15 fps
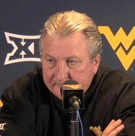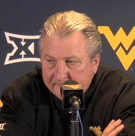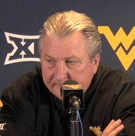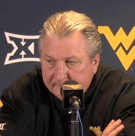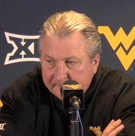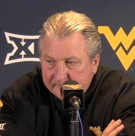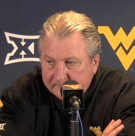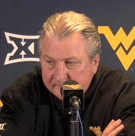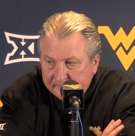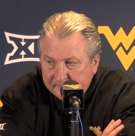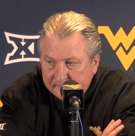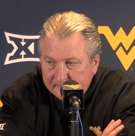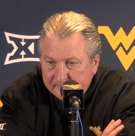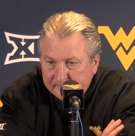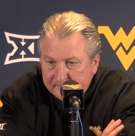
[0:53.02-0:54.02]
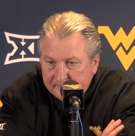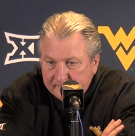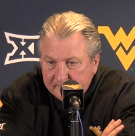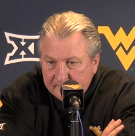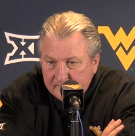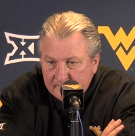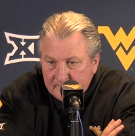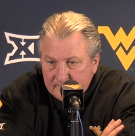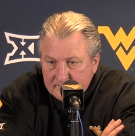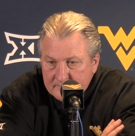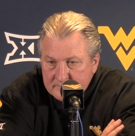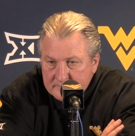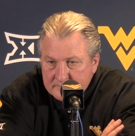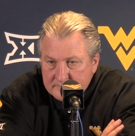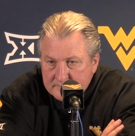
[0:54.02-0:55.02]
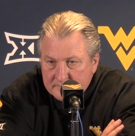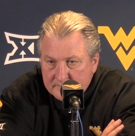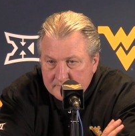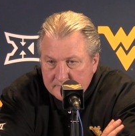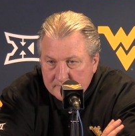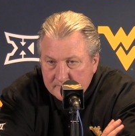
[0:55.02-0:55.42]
[no speech]